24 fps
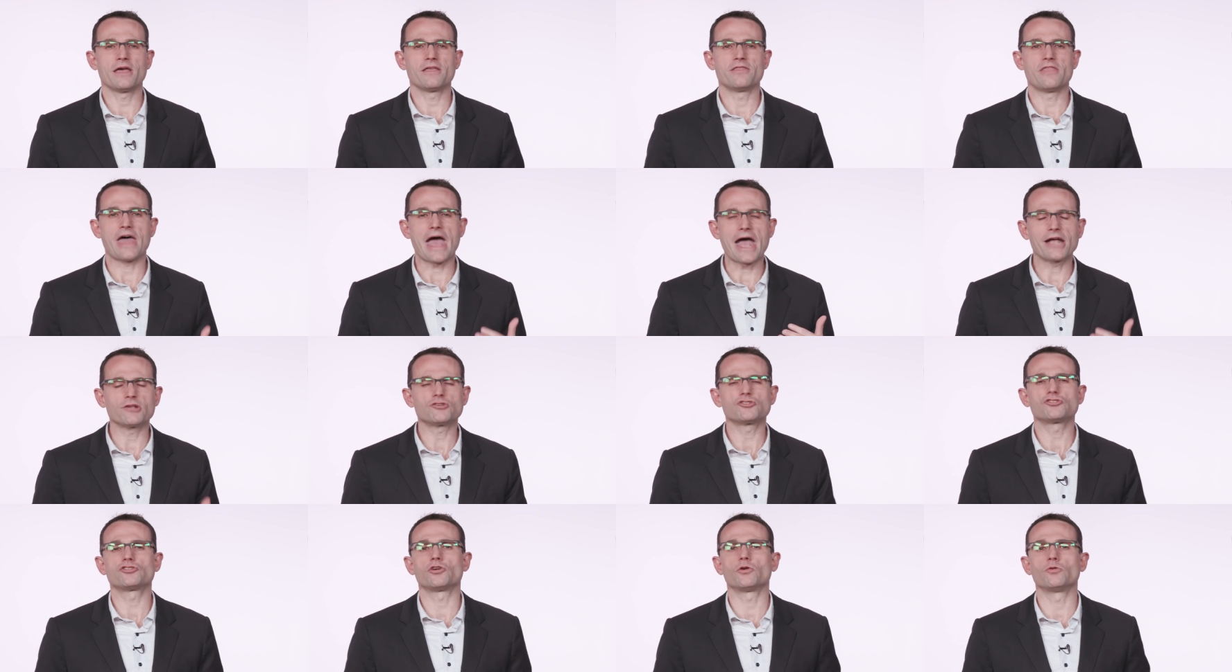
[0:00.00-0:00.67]

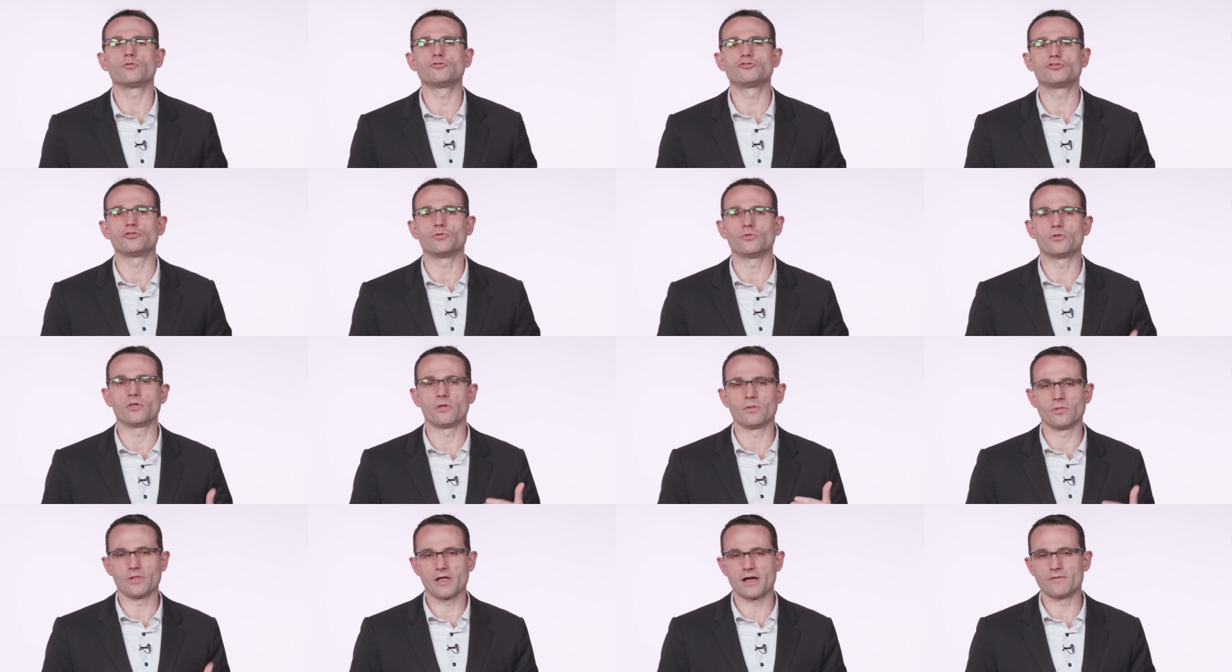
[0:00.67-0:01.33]
That shows you
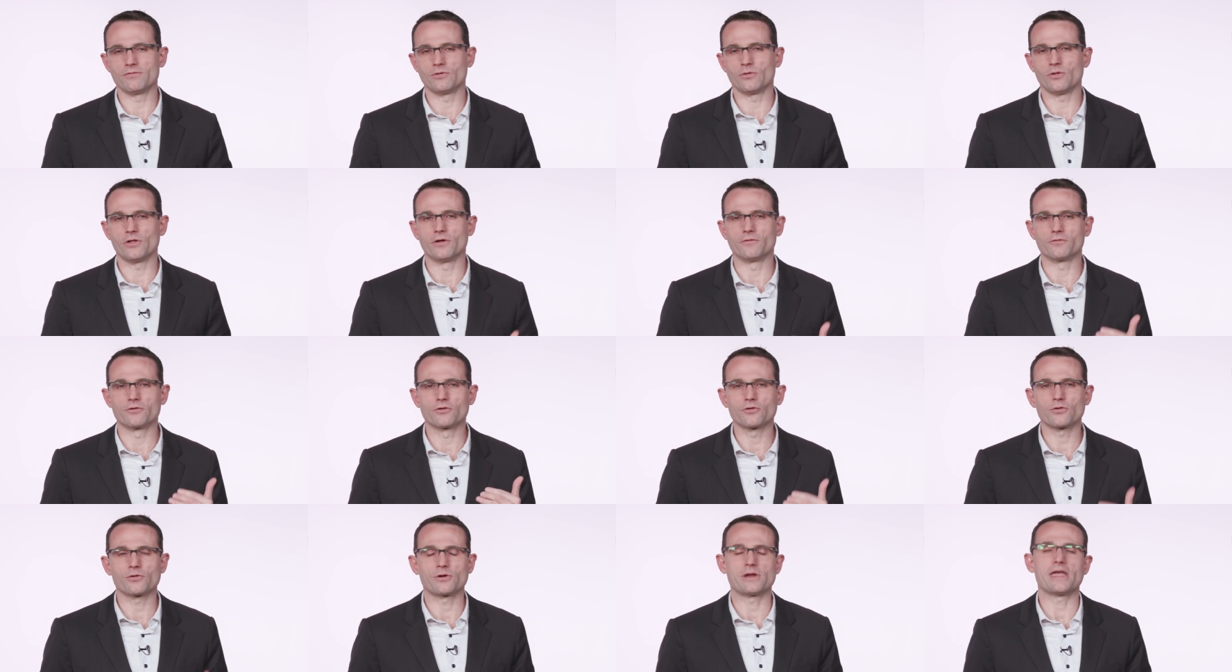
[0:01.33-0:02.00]
the level
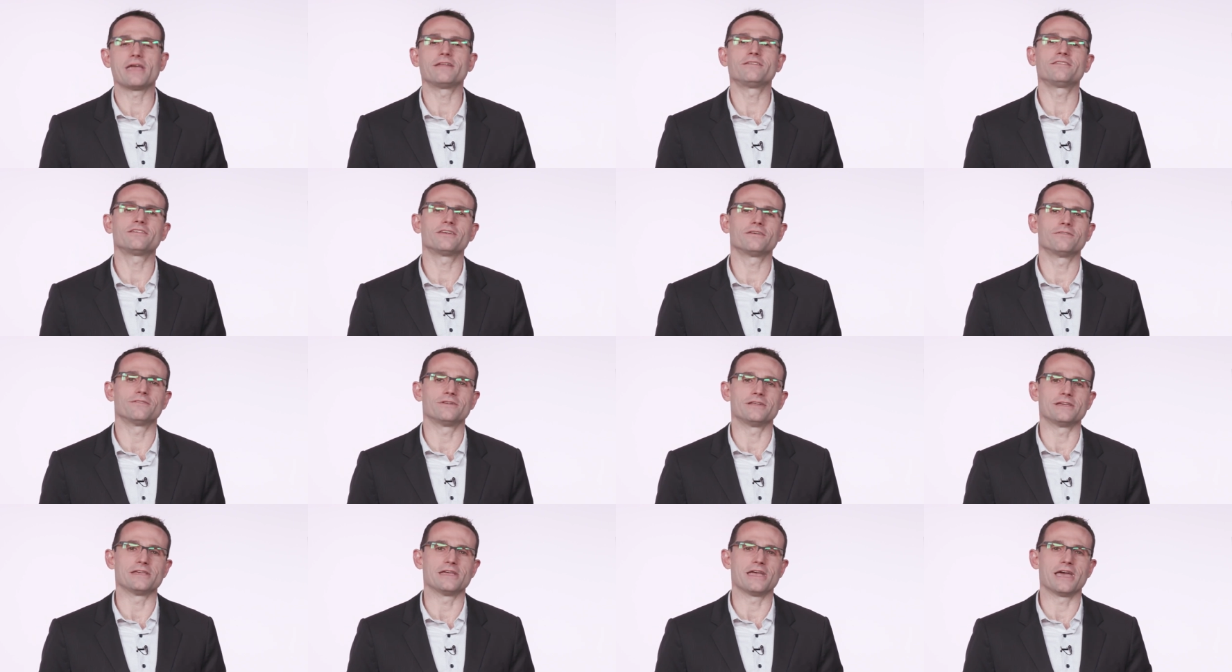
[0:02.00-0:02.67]
of
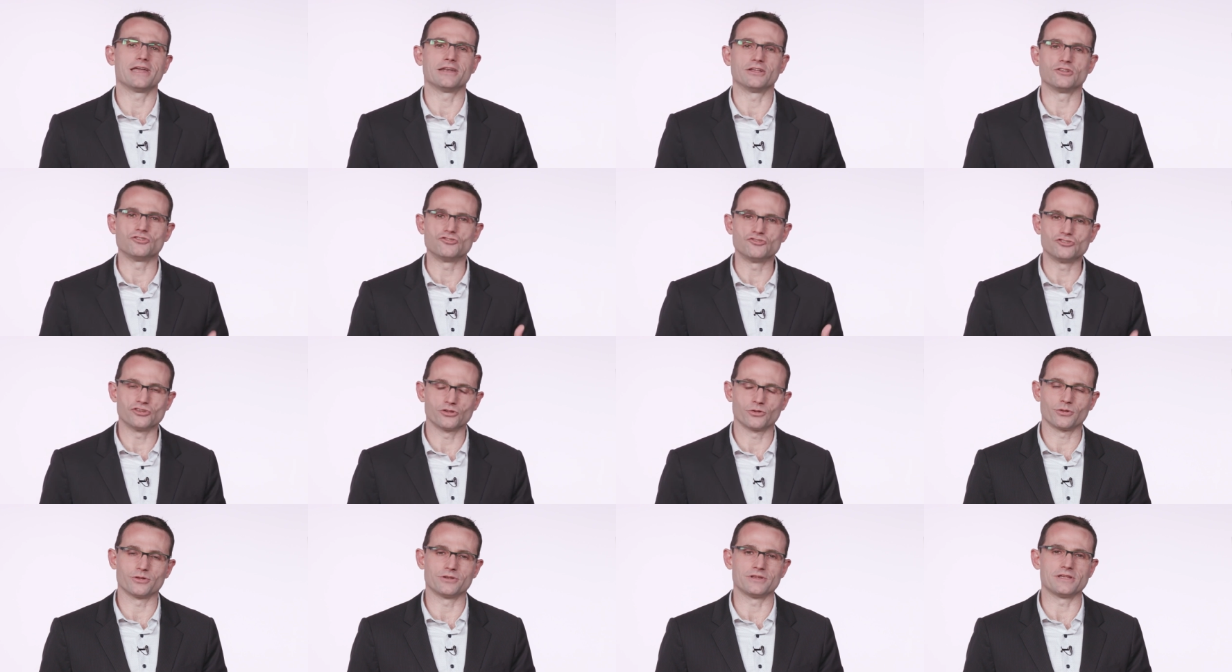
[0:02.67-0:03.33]
creativity and
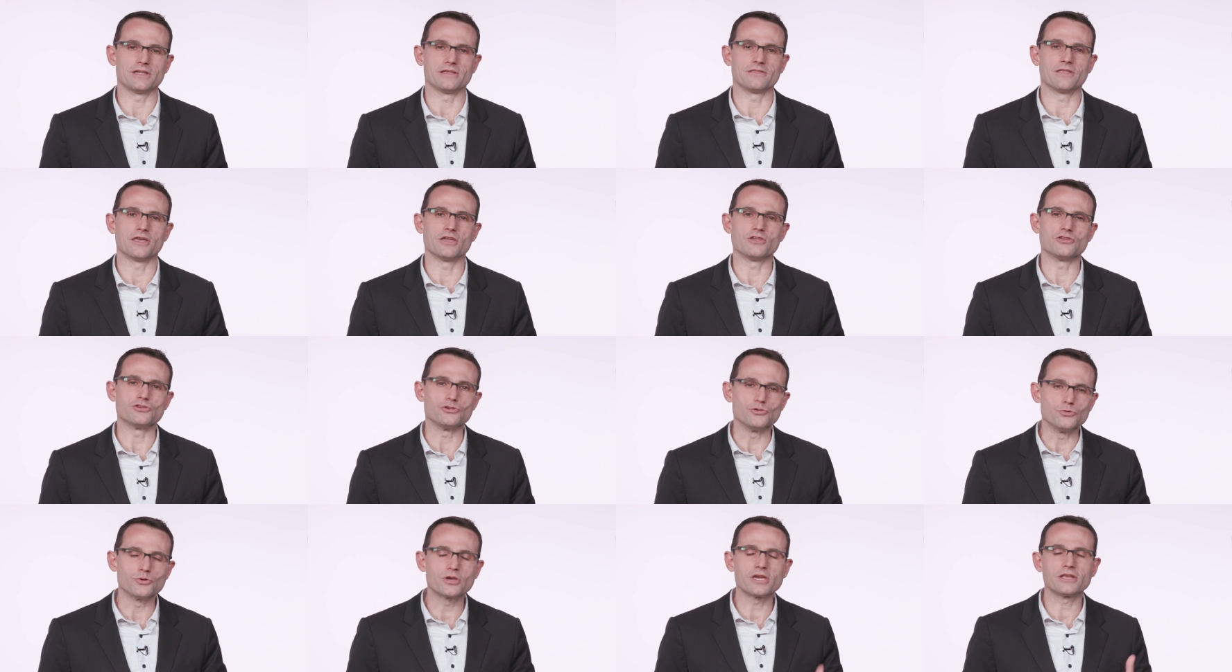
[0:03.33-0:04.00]
agility that
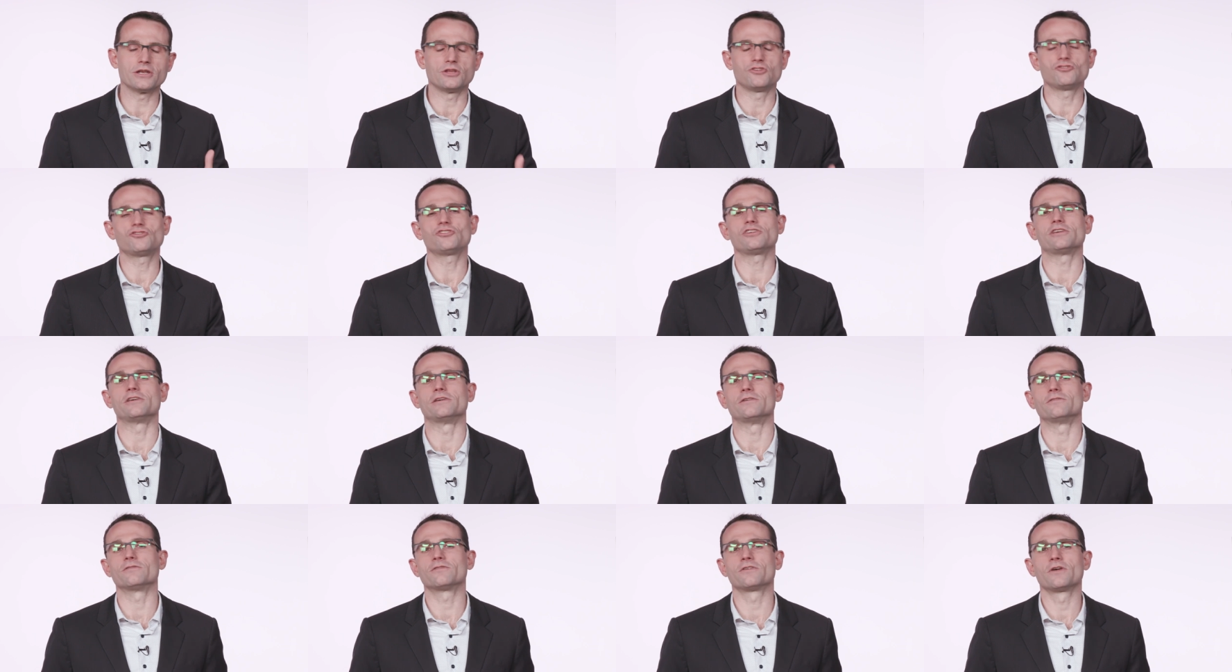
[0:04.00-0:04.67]
you can
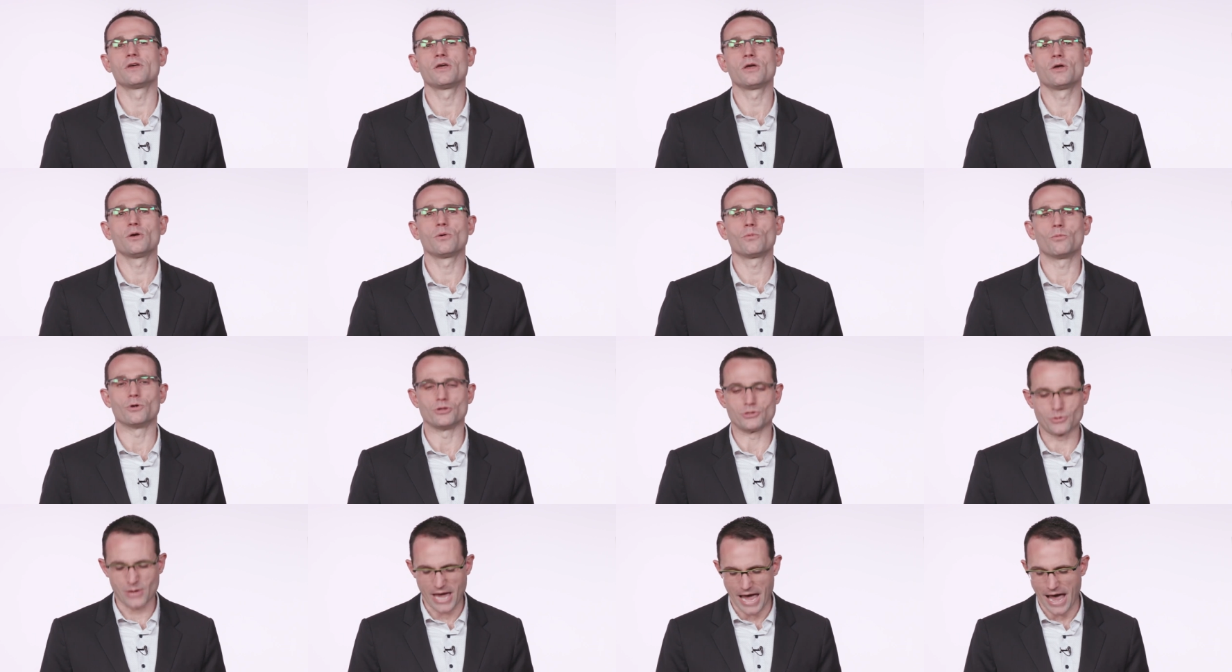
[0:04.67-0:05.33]
achieve when you